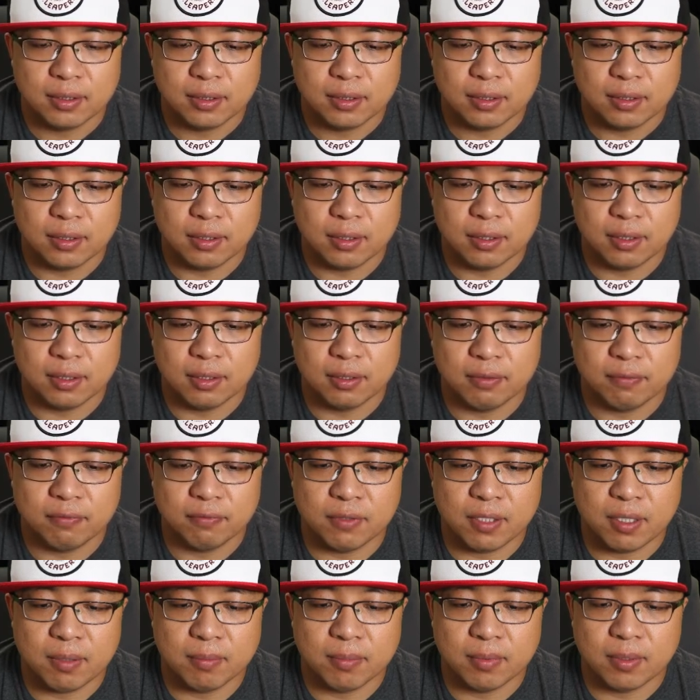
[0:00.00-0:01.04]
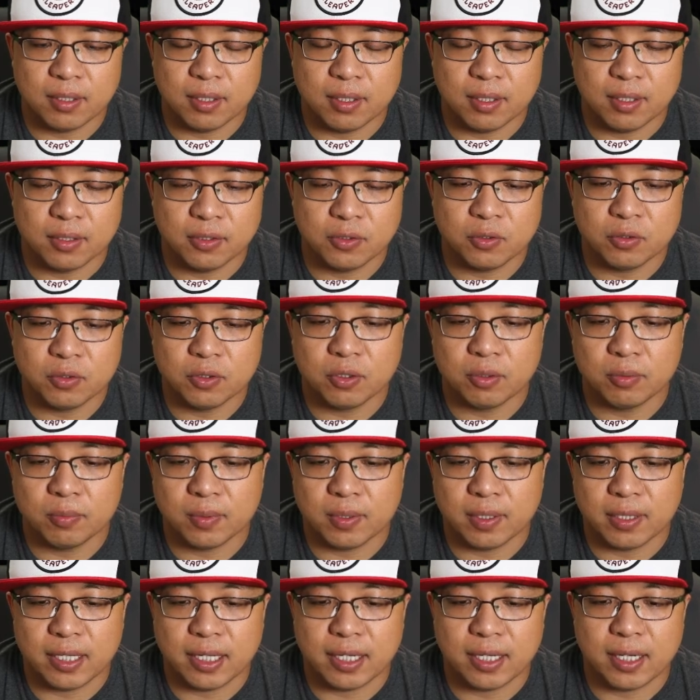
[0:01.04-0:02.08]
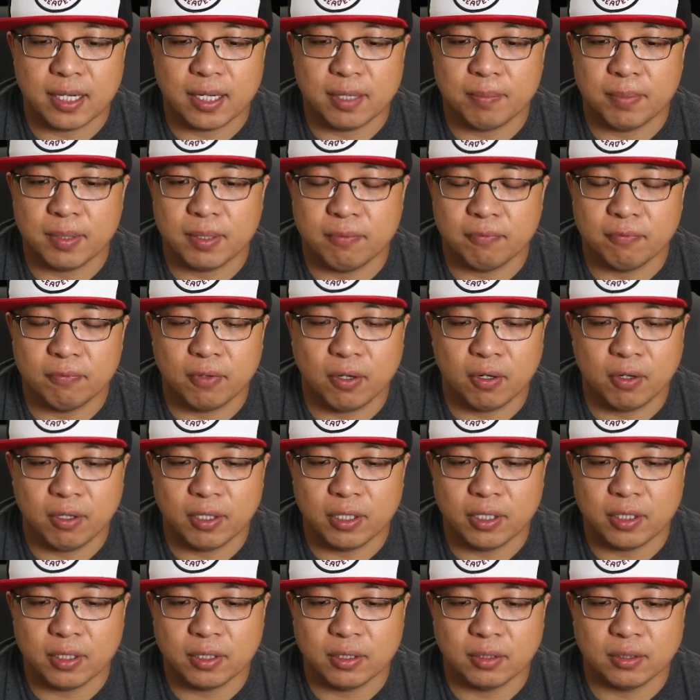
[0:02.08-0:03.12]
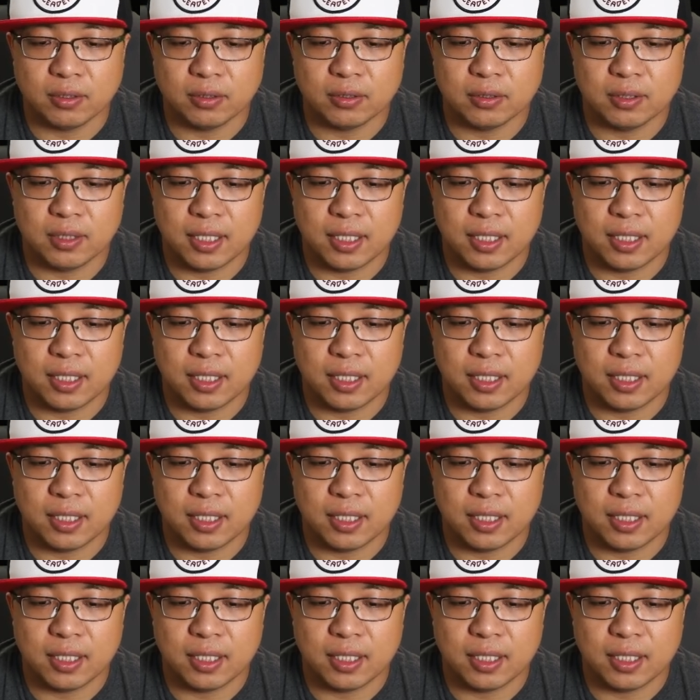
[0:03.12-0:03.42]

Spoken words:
the YouTuber that I've been following,